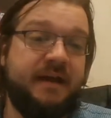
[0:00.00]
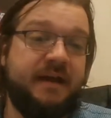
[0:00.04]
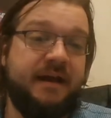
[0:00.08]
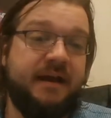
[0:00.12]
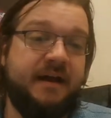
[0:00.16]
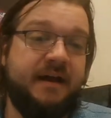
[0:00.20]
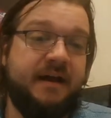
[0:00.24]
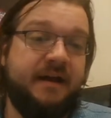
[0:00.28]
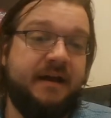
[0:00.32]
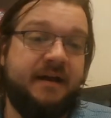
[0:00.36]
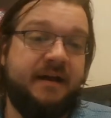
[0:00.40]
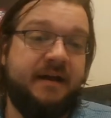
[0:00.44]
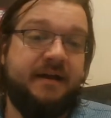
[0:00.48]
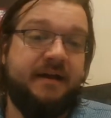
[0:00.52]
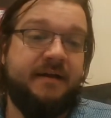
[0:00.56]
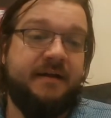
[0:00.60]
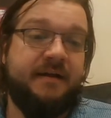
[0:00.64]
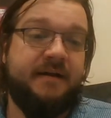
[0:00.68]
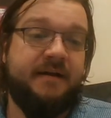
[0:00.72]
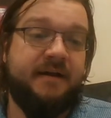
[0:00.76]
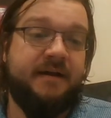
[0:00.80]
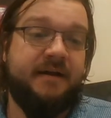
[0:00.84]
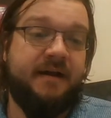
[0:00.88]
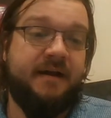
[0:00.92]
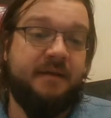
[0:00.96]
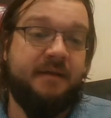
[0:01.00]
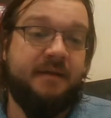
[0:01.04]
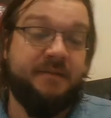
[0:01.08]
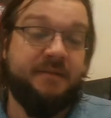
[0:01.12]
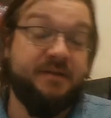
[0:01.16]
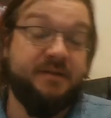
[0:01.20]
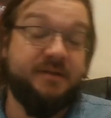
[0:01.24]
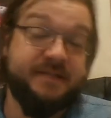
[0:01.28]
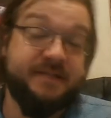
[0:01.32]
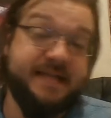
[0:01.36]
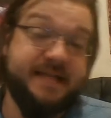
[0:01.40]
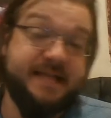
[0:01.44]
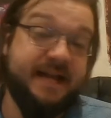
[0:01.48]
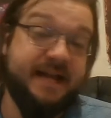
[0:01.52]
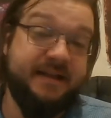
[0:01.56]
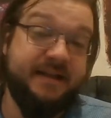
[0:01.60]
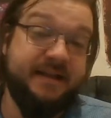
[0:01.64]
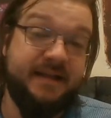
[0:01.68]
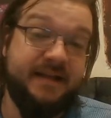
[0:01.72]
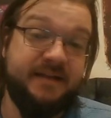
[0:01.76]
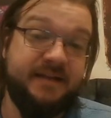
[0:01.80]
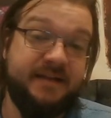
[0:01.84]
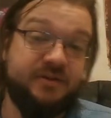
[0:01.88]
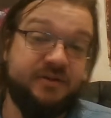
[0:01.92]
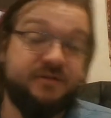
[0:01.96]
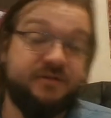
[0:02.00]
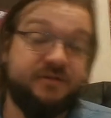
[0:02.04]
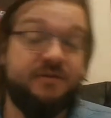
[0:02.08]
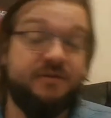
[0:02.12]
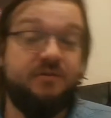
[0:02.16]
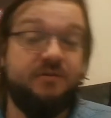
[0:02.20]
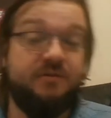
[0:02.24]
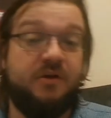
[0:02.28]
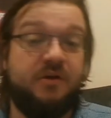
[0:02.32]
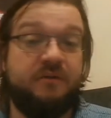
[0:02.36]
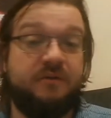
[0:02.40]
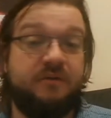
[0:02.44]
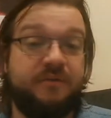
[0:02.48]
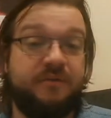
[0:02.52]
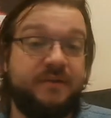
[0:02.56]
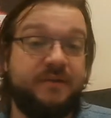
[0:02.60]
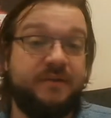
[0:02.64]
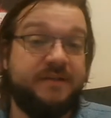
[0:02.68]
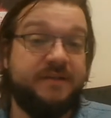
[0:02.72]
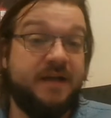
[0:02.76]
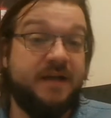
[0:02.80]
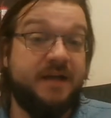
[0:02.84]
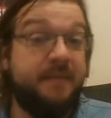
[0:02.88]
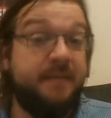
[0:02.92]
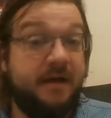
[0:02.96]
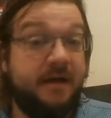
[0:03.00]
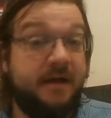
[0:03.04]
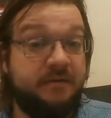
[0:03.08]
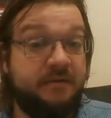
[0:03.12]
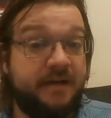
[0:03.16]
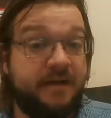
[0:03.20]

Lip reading: I'm a little saddened that it took so long for it to come out.